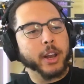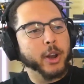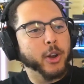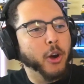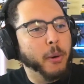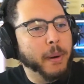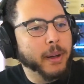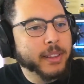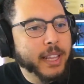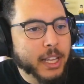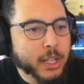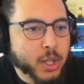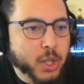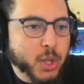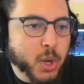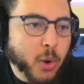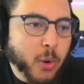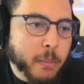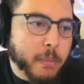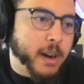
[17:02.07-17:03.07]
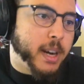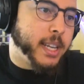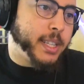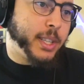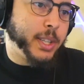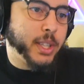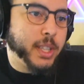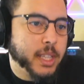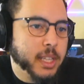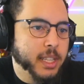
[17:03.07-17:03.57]
know about that so
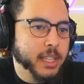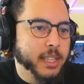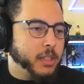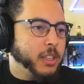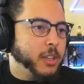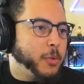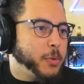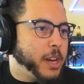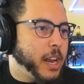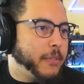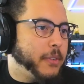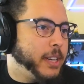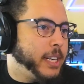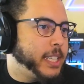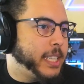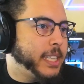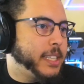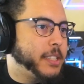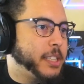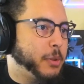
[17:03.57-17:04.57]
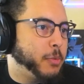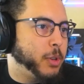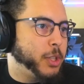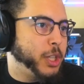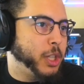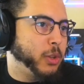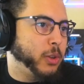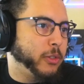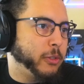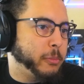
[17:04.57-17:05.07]
much. We never did get to see what she
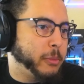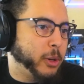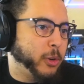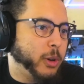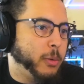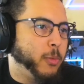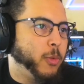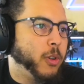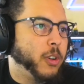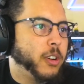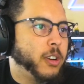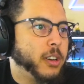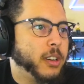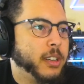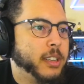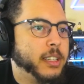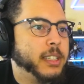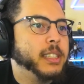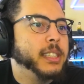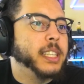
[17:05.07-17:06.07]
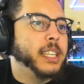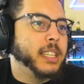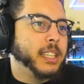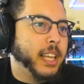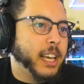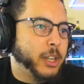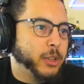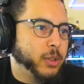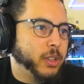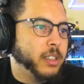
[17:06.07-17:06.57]
learned from the grimoire. The
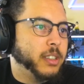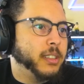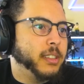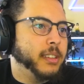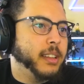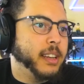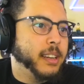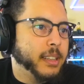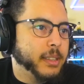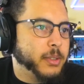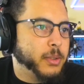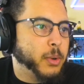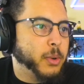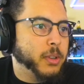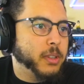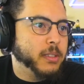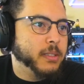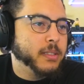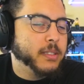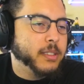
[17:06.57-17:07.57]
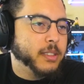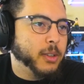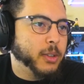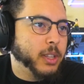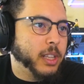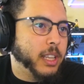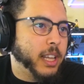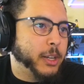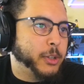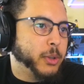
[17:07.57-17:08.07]
electric lightning sword, or the
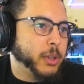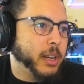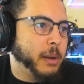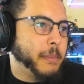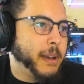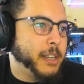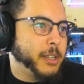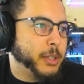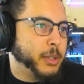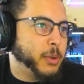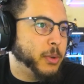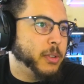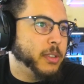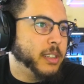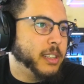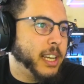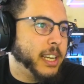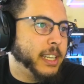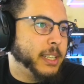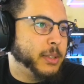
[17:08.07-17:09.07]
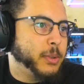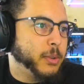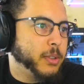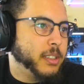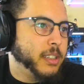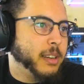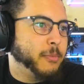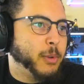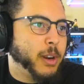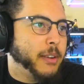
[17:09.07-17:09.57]
electric magic sword, lightning sword,
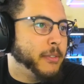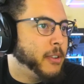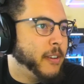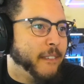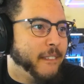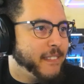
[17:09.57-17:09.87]
whatever.